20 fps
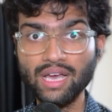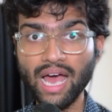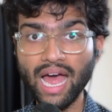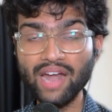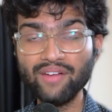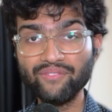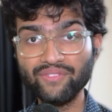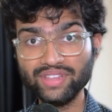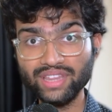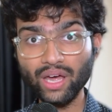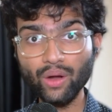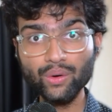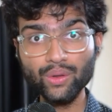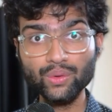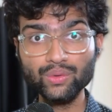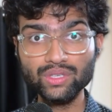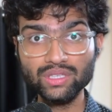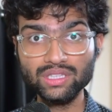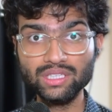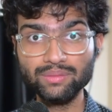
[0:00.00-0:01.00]
And without
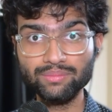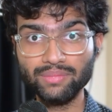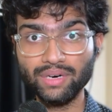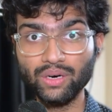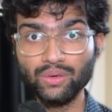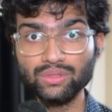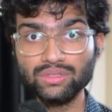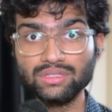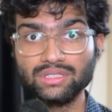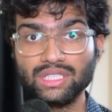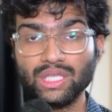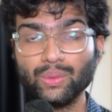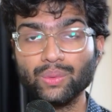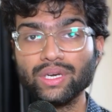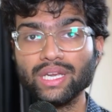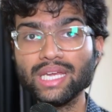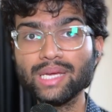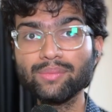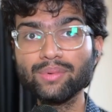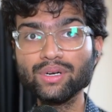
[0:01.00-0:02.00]
using their mouse, they were
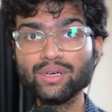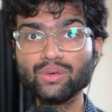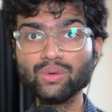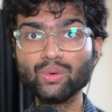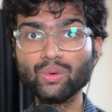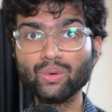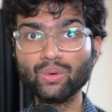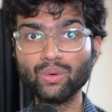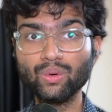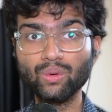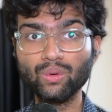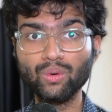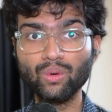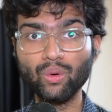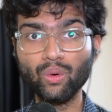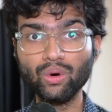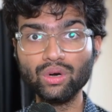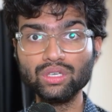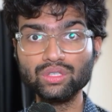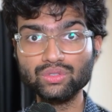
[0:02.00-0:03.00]
able to
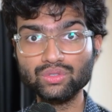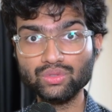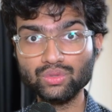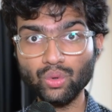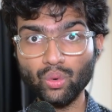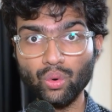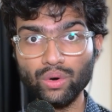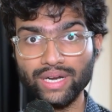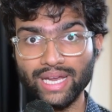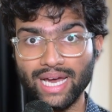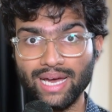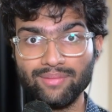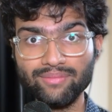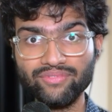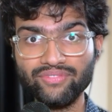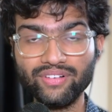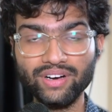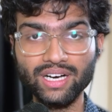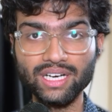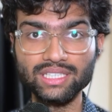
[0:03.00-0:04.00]
code so damn
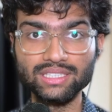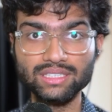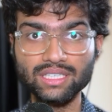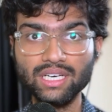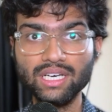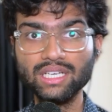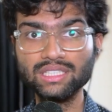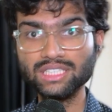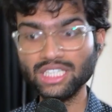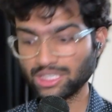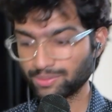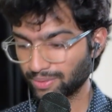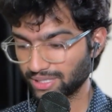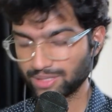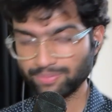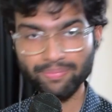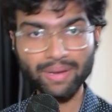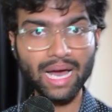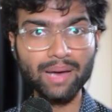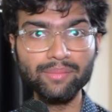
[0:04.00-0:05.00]
fast just by
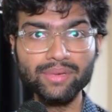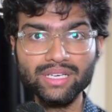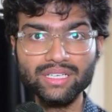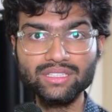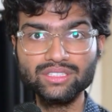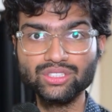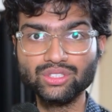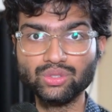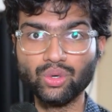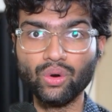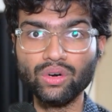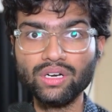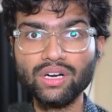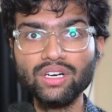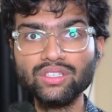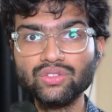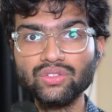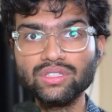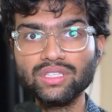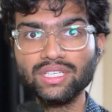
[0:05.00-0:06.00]
spamming
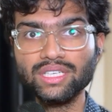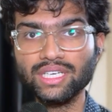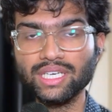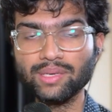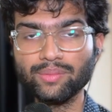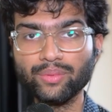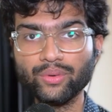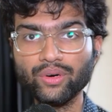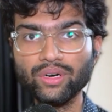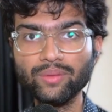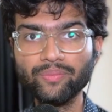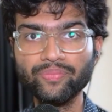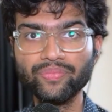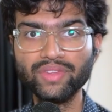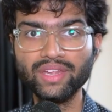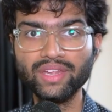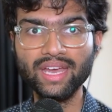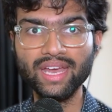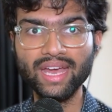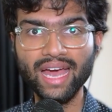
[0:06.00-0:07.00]
shortcuts on their keyboard
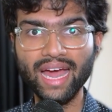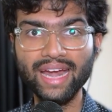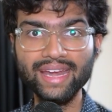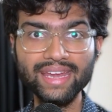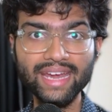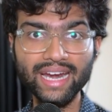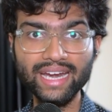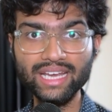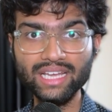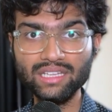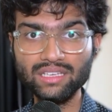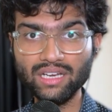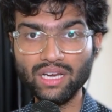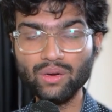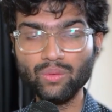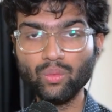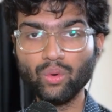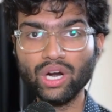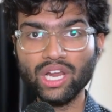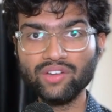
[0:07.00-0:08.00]
and getting
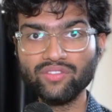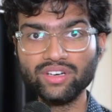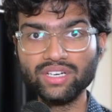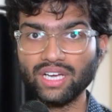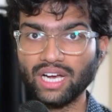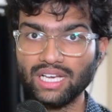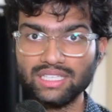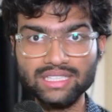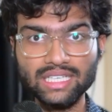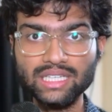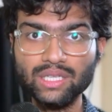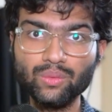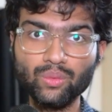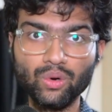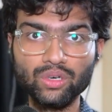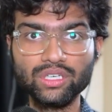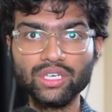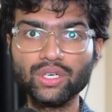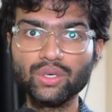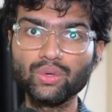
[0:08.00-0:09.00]
done whatever task that they
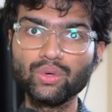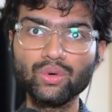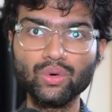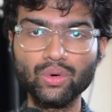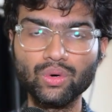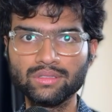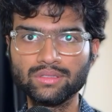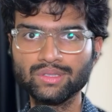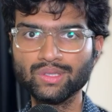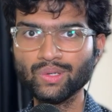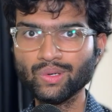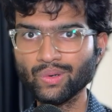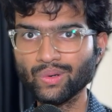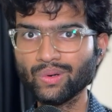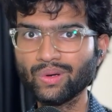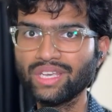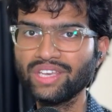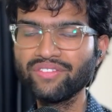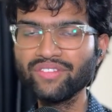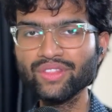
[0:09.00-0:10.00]
wanted to do. So
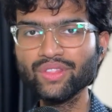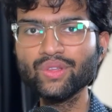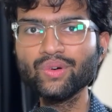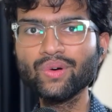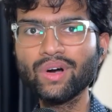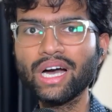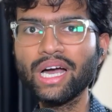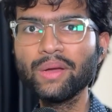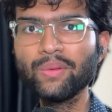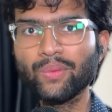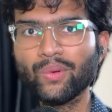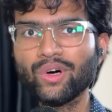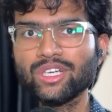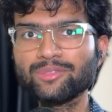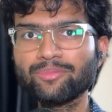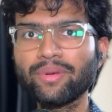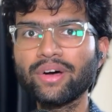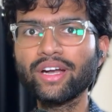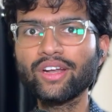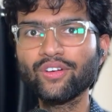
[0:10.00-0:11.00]
even though I was
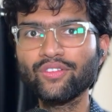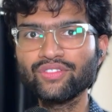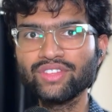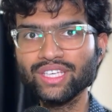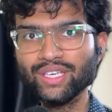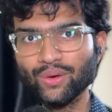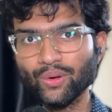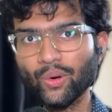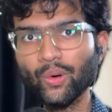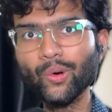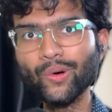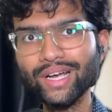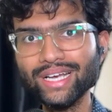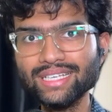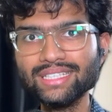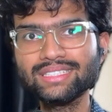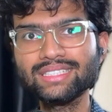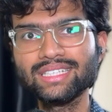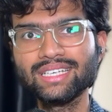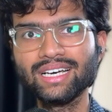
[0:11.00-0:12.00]
part of the
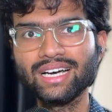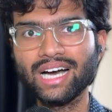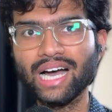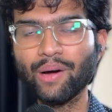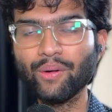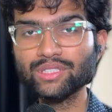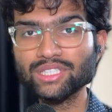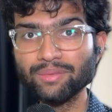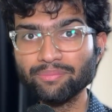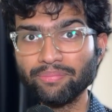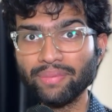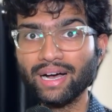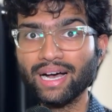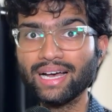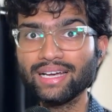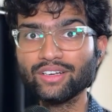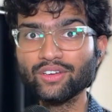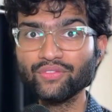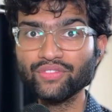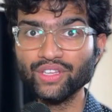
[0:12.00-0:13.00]
OS, I wasn't
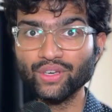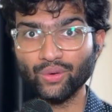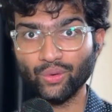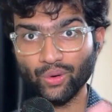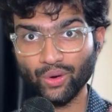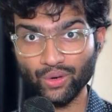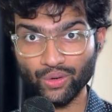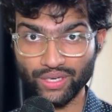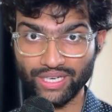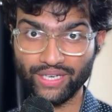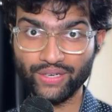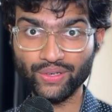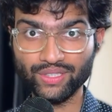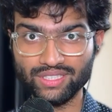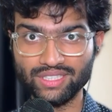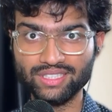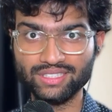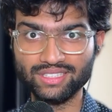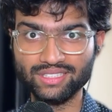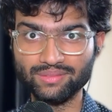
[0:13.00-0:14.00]
part of the whole
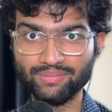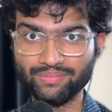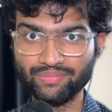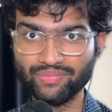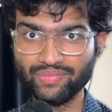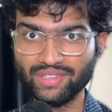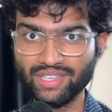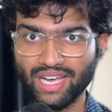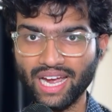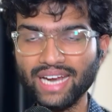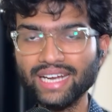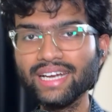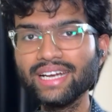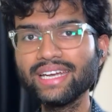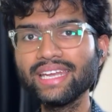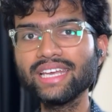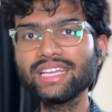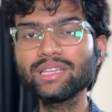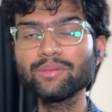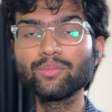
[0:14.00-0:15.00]
ecosystem. I didn't
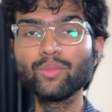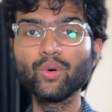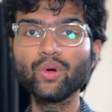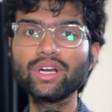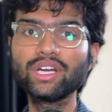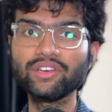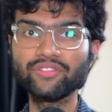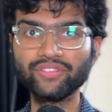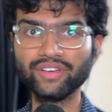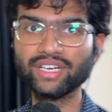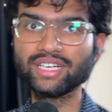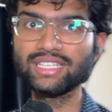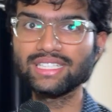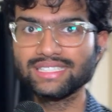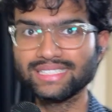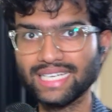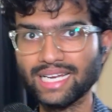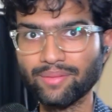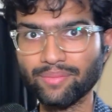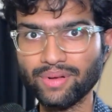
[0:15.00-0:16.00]
take the more difficult
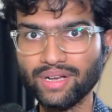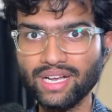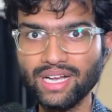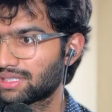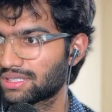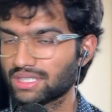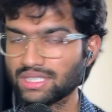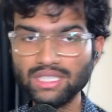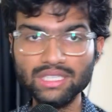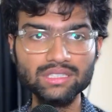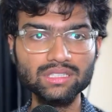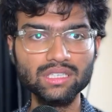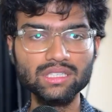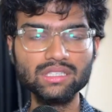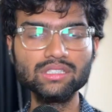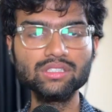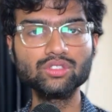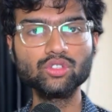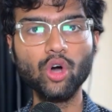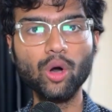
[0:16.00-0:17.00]
step. So just
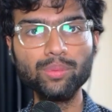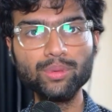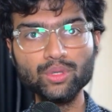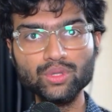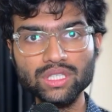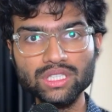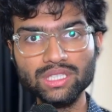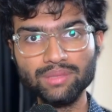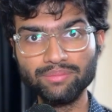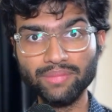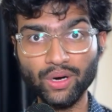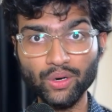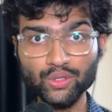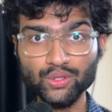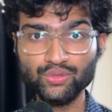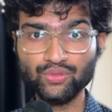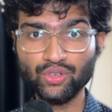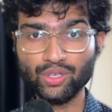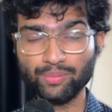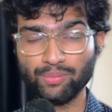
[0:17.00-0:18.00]
stop using the mouse
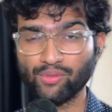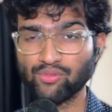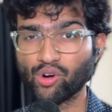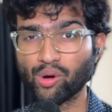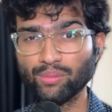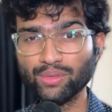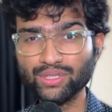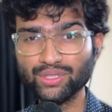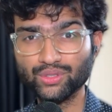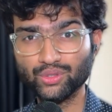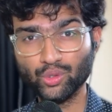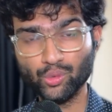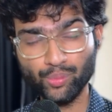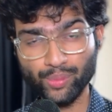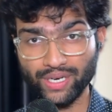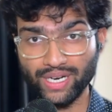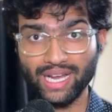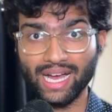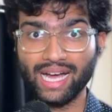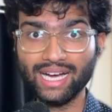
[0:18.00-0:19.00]
for performing
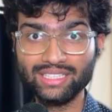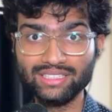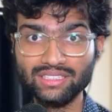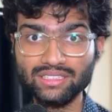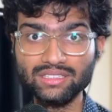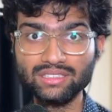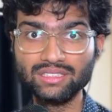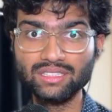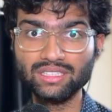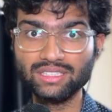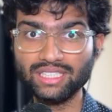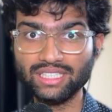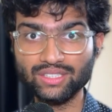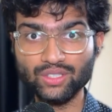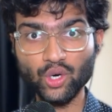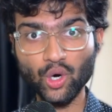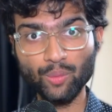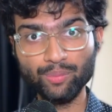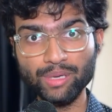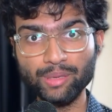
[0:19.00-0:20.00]
stupid actions such as
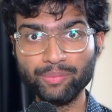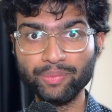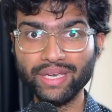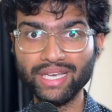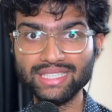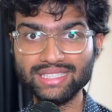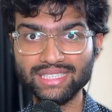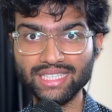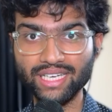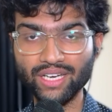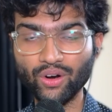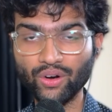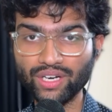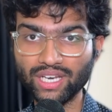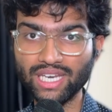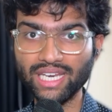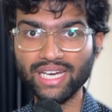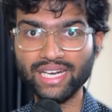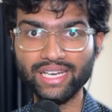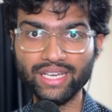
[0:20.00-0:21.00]
copy pasting or
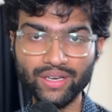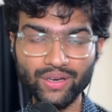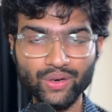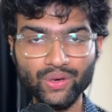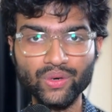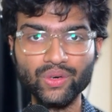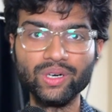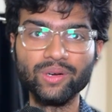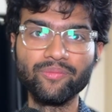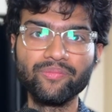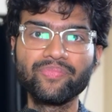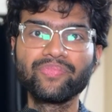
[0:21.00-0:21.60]
deleting code.